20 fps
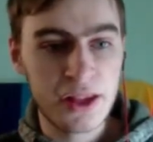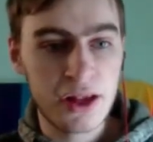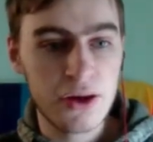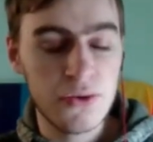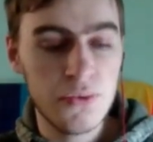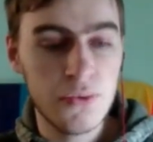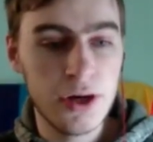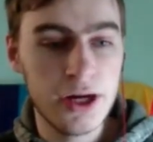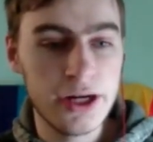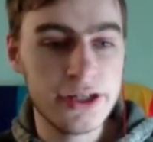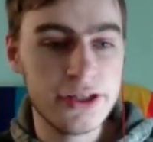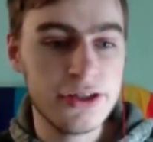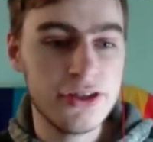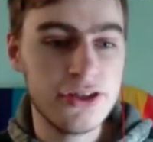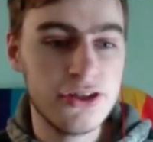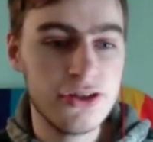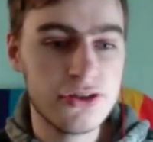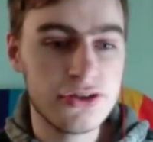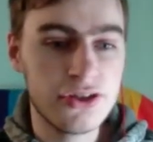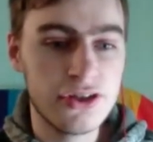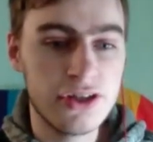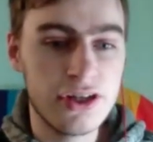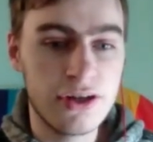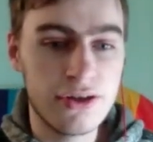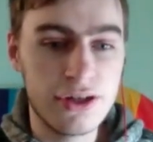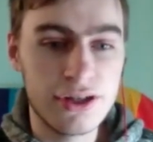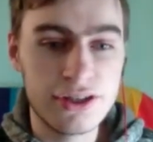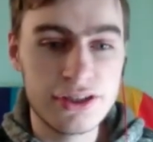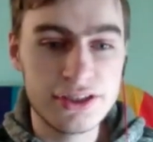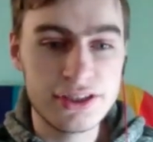One, you usually
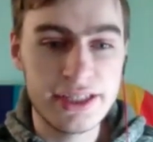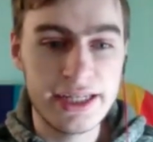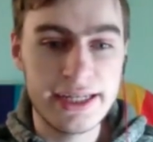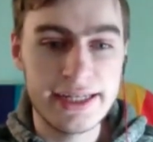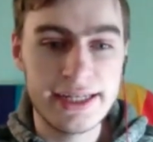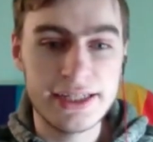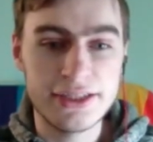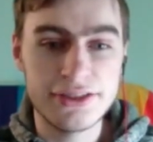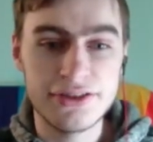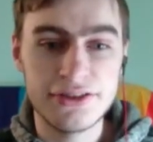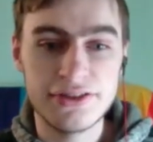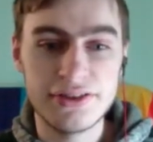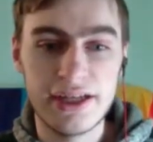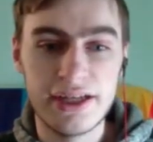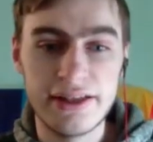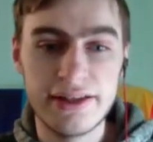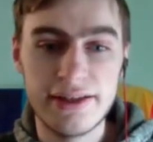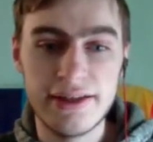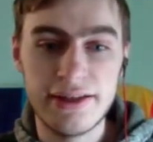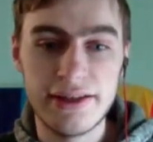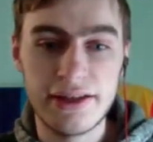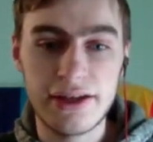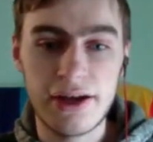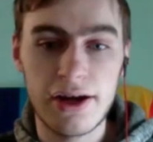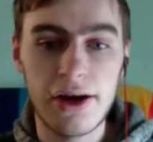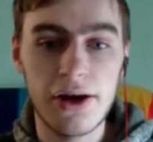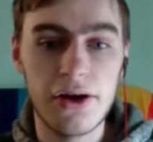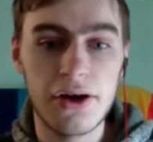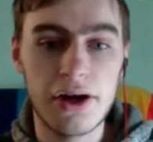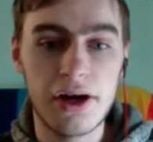don't understand, as you said in the
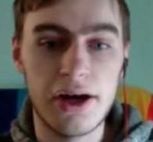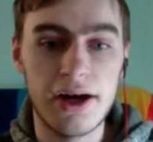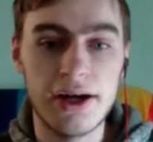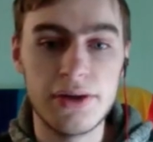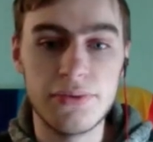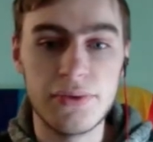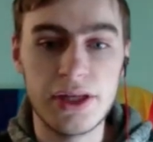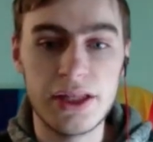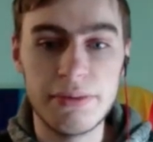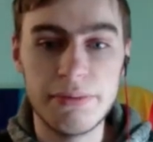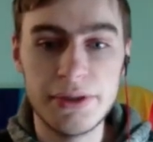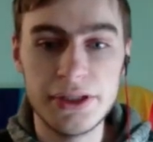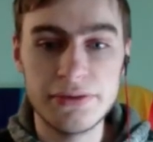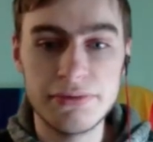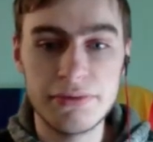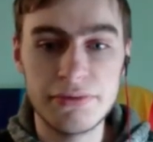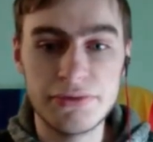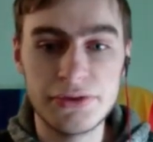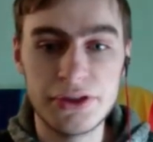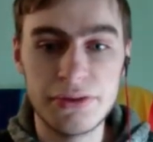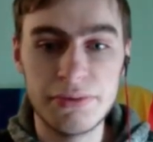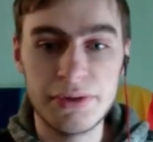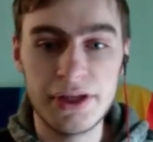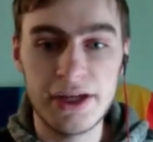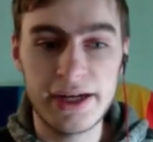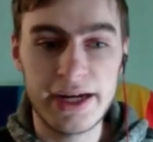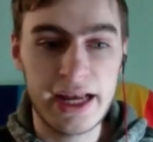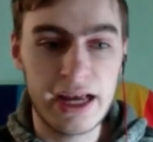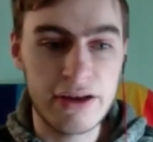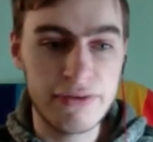Caro-Kann, why the bishop should be
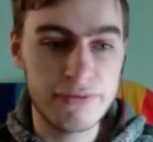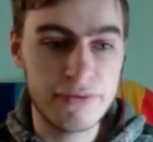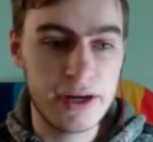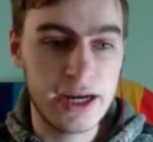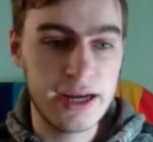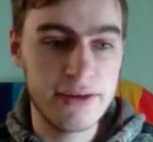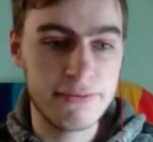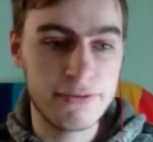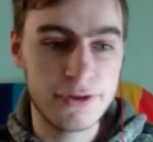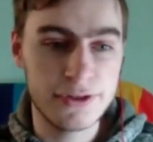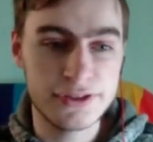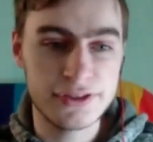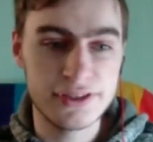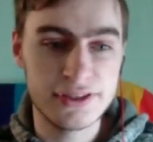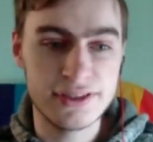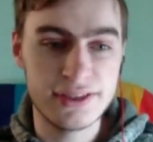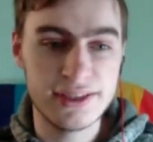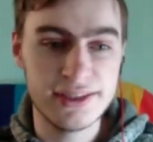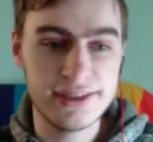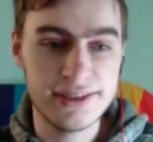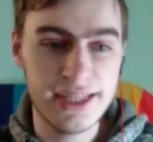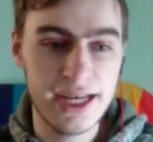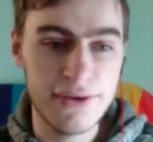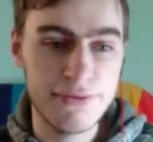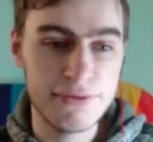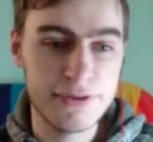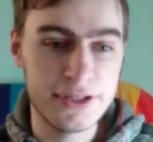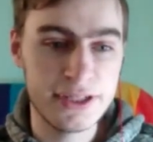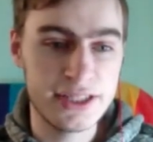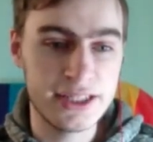on f5 versus
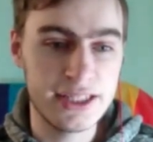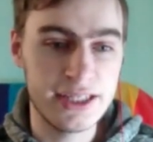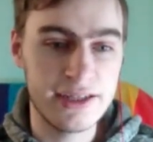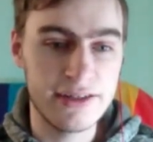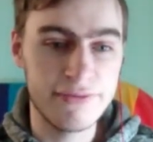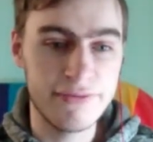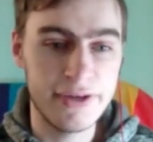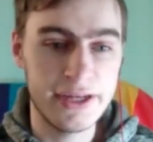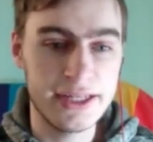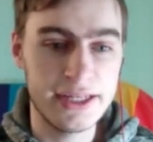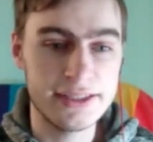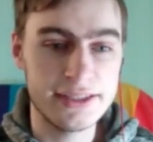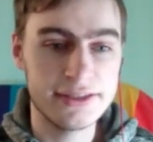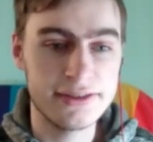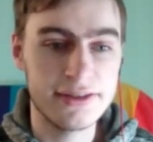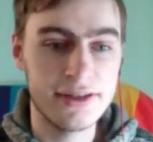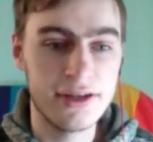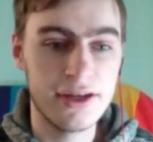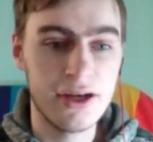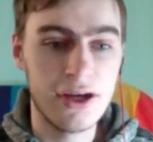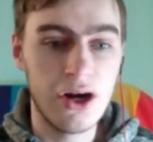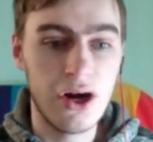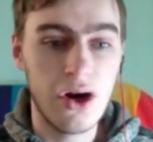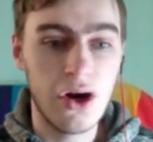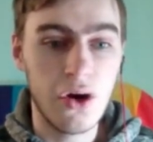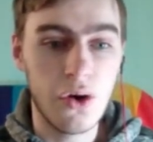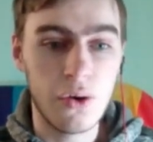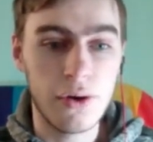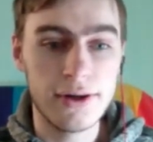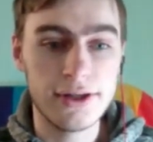d7 in the advanced
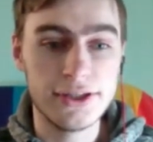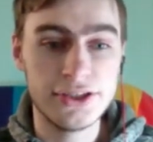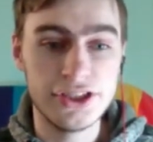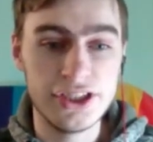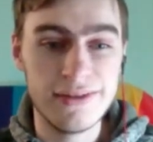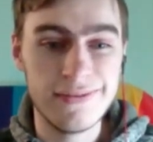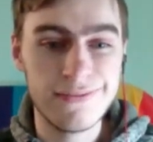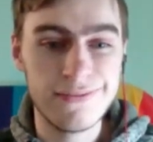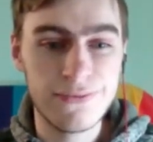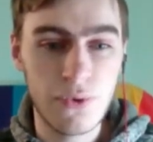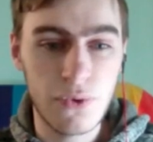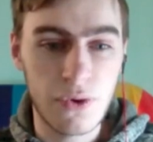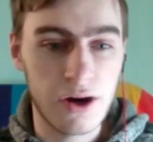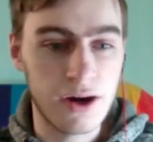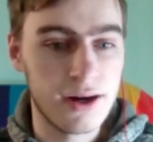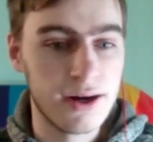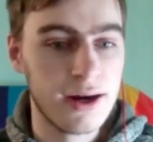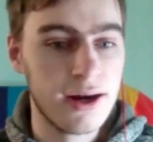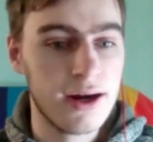or g4.